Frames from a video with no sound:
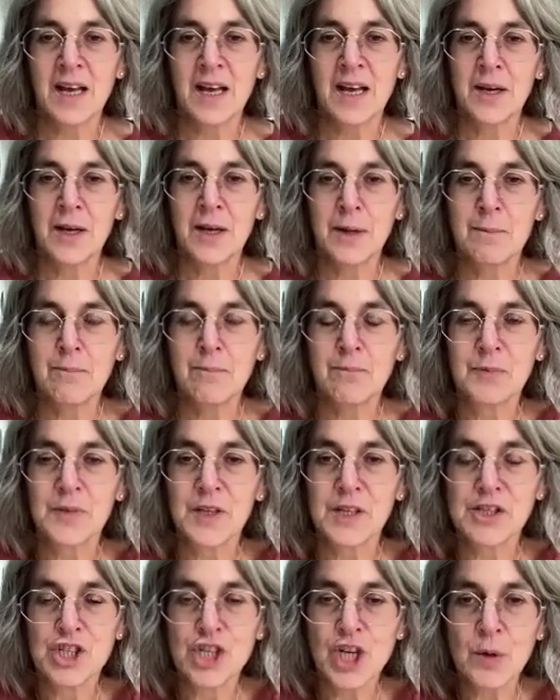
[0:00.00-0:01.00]

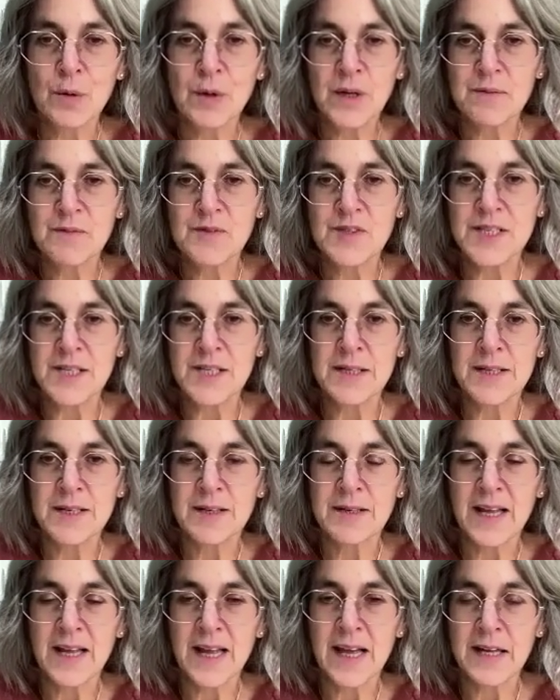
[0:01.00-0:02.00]
Joe lives
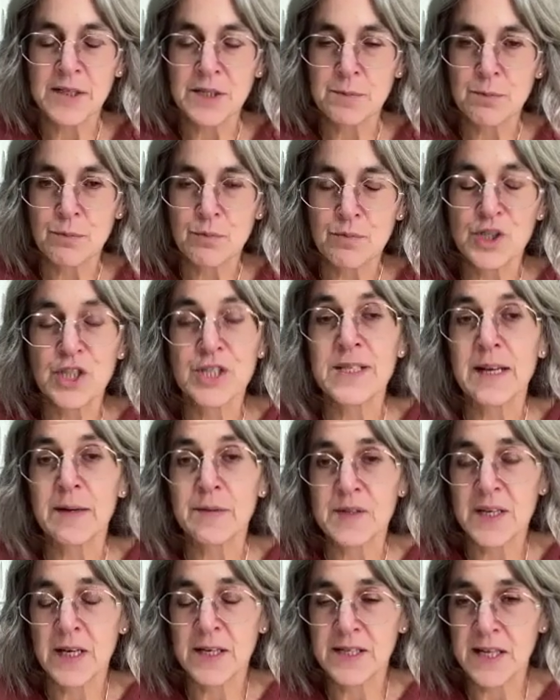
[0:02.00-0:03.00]
in Edinburgh, just
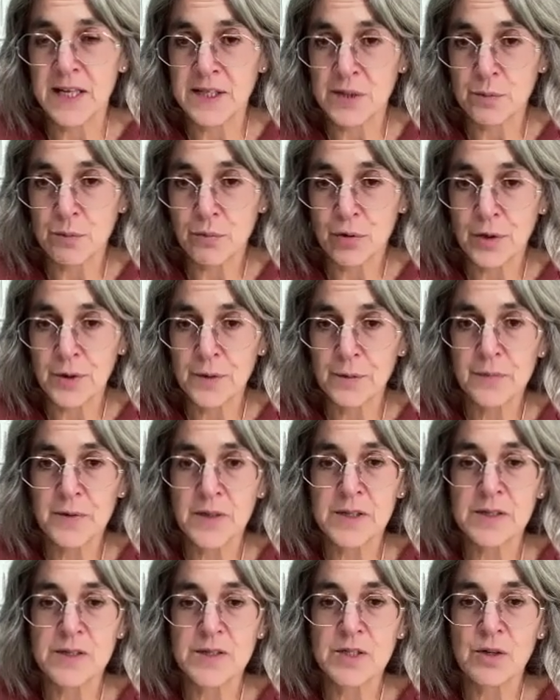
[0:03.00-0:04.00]
outside Edinburgh
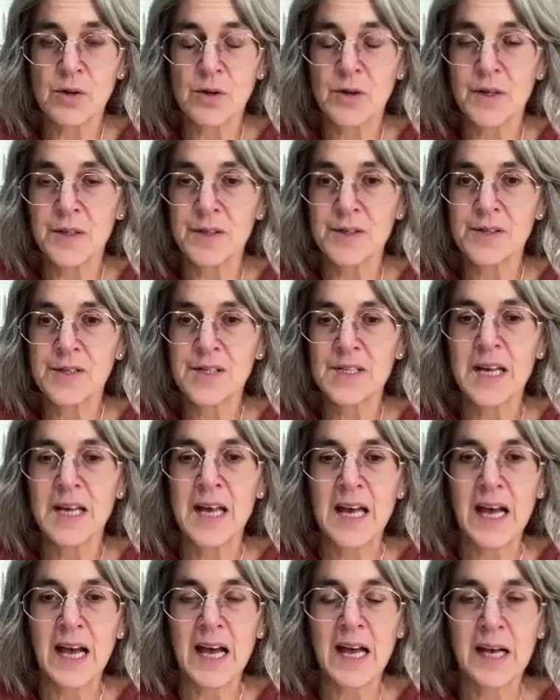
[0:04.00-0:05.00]
in Scotland,
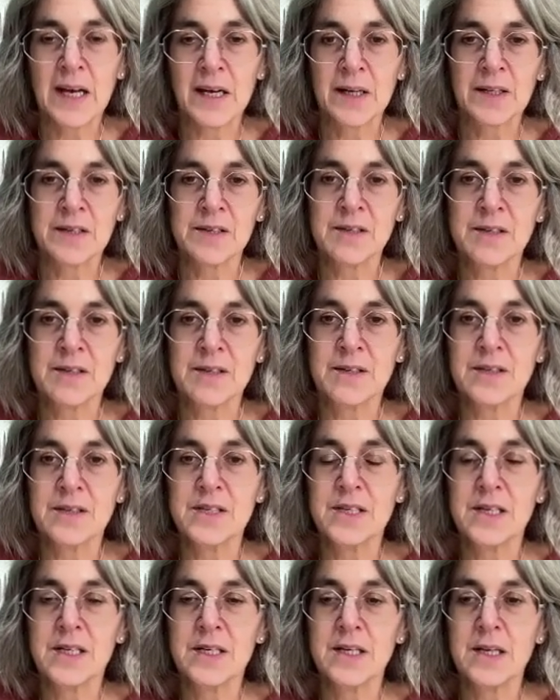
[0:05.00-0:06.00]

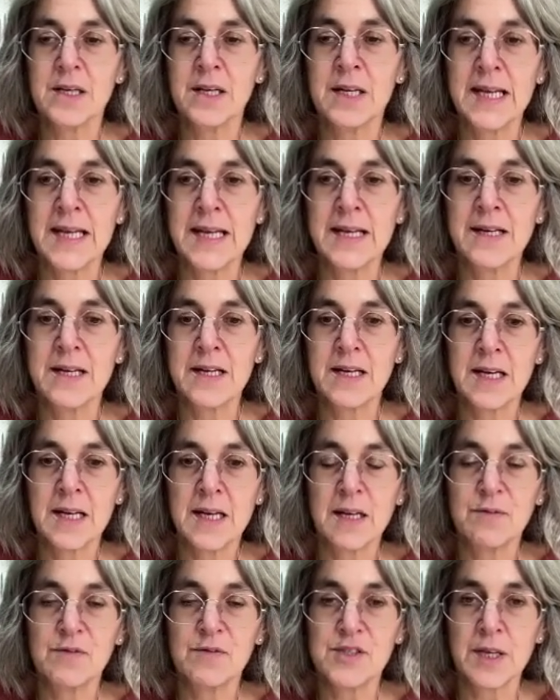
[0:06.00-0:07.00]
and Lynn
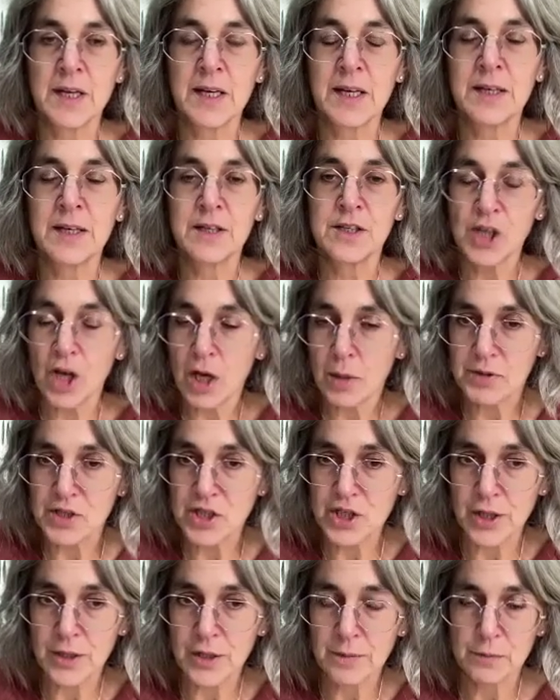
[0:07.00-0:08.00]
lives in
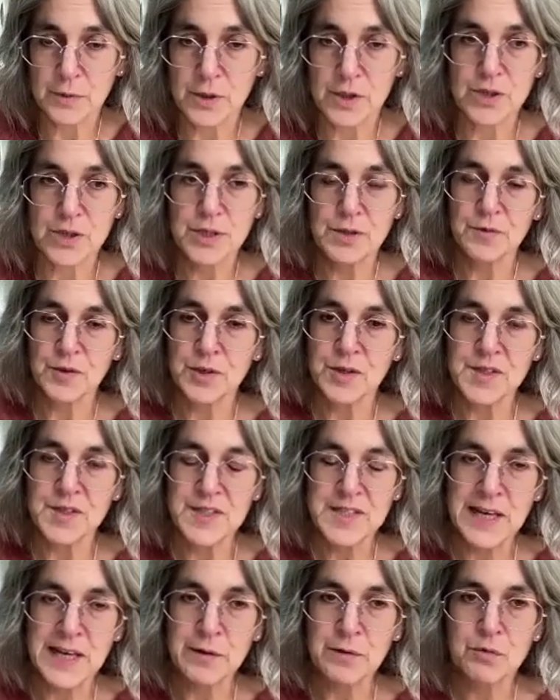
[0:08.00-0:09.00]
Derbyshire, which is further
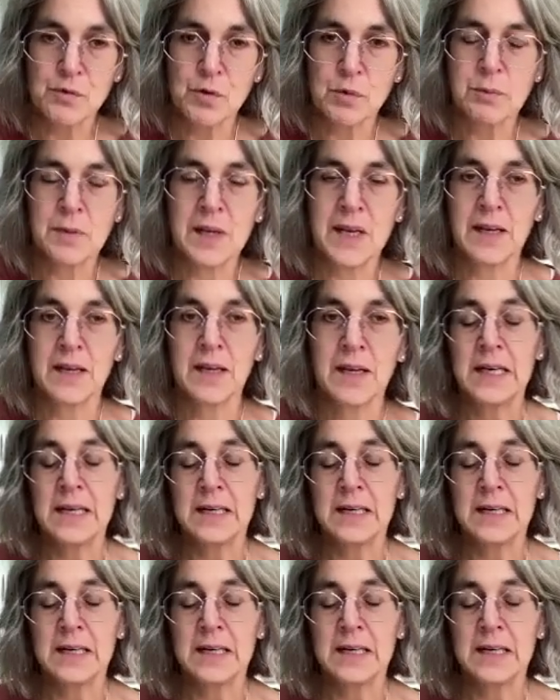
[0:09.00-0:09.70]
south from me.